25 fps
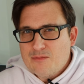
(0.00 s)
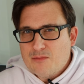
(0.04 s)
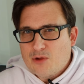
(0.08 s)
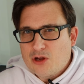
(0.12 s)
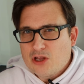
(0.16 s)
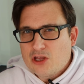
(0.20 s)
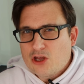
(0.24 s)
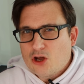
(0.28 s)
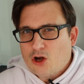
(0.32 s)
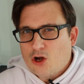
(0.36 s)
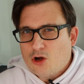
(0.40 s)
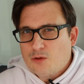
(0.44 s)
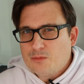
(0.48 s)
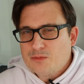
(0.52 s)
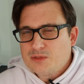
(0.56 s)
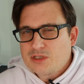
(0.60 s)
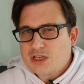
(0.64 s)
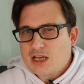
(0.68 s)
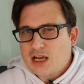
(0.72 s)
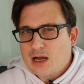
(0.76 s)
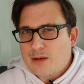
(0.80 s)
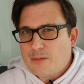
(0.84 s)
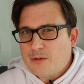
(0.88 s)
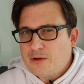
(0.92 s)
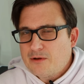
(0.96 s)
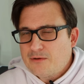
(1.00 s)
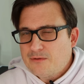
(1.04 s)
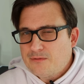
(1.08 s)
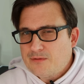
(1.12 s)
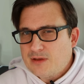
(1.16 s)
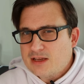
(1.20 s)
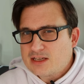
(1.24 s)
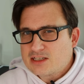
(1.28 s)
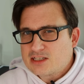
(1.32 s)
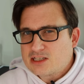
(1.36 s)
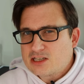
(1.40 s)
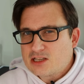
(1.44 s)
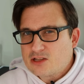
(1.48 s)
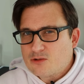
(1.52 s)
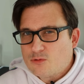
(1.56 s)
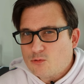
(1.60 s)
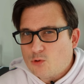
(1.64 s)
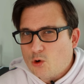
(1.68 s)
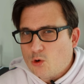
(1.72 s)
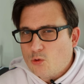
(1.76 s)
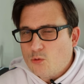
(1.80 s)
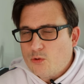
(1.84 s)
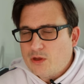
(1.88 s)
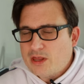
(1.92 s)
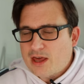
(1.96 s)
in my comms cupboard, fixed to the
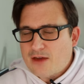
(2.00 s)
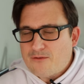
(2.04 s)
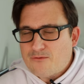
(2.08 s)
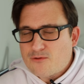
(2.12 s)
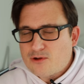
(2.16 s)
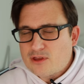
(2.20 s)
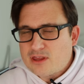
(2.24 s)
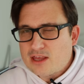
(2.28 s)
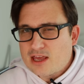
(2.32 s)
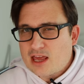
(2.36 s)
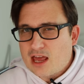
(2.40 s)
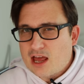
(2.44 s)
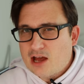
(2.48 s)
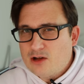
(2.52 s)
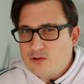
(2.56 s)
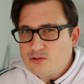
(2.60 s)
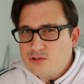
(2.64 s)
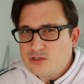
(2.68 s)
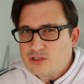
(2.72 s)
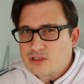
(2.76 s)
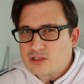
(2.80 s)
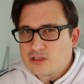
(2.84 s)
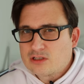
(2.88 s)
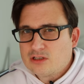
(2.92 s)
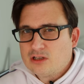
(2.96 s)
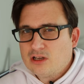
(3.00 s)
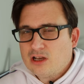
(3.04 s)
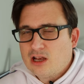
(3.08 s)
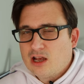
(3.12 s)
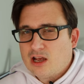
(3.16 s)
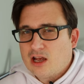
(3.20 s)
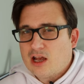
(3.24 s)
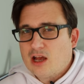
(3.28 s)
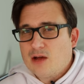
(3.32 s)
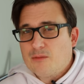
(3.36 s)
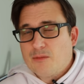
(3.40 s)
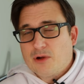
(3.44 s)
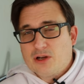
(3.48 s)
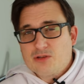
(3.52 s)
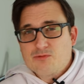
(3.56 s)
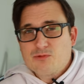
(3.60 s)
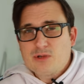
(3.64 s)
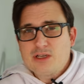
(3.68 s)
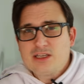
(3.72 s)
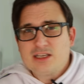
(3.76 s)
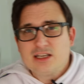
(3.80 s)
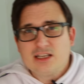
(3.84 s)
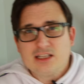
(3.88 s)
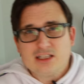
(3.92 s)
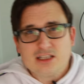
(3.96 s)
wall with everything else. I
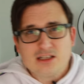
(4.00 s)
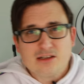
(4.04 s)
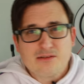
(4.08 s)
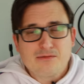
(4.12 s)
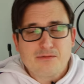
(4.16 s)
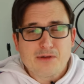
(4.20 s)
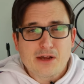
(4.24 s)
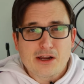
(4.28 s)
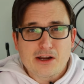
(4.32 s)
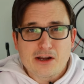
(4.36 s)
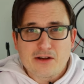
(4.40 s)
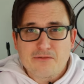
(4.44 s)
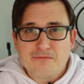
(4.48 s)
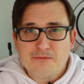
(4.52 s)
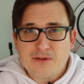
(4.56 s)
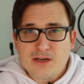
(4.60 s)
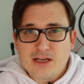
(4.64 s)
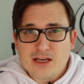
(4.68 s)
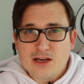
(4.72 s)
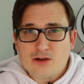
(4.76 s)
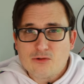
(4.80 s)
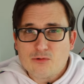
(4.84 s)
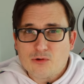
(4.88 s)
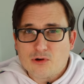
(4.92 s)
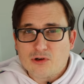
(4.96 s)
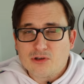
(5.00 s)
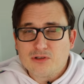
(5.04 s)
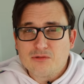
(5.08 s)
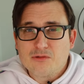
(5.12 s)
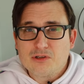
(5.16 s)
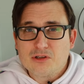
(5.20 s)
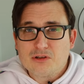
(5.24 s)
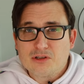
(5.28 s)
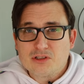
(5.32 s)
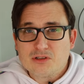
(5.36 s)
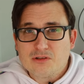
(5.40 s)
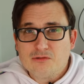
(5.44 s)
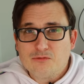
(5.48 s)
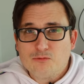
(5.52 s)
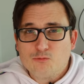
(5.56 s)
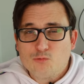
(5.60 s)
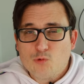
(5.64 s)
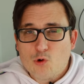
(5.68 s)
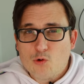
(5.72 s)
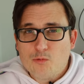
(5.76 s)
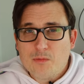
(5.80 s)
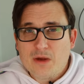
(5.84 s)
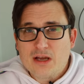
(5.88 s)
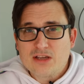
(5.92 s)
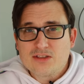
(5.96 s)
recently did a video on
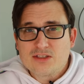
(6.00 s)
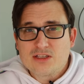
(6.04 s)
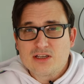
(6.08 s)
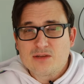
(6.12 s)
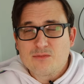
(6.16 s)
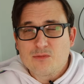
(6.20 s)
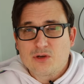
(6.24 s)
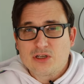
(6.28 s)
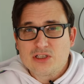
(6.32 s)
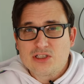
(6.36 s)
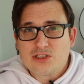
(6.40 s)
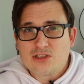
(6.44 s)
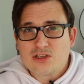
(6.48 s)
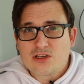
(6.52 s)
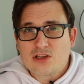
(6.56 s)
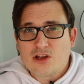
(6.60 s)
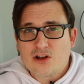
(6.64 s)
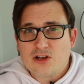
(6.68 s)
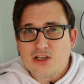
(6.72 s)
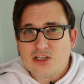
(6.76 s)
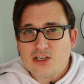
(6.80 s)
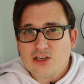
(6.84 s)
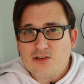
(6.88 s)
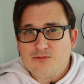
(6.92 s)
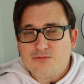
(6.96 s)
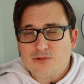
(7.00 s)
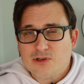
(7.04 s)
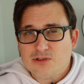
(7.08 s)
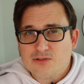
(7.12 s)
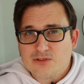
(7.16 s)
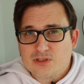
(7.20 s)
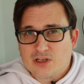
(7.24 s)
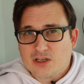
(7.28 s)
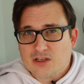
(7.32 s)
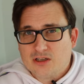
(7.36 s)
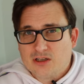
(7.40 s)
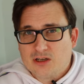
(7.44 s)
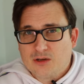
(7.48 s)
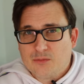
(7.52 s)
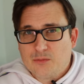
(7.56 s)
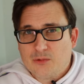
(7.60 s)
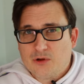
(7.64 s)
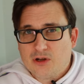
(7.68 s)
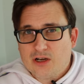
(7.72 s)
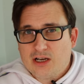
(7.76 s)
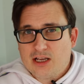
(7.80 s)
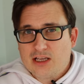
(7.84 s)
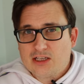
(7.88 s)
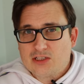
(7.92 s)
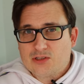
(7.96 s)
wall mounting my SkyQ router. I'll
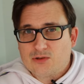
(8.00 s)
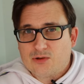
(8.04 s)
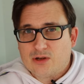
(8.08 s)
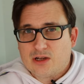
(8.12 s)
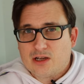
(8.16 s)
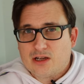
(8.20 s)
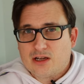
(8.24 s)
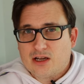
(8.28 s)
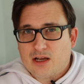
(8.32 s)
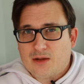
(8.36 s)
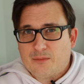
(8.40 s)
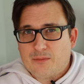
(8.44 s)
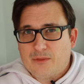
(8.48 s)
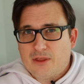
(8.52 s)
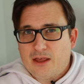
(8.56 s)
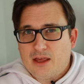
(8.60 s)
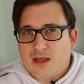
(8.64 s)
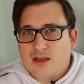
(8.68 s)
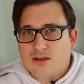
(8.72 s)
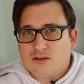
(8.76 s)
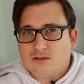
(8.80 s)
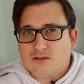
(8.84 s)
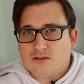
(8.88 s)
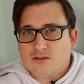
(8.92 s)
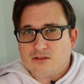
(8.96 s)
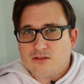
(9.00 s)
put a link to it up there.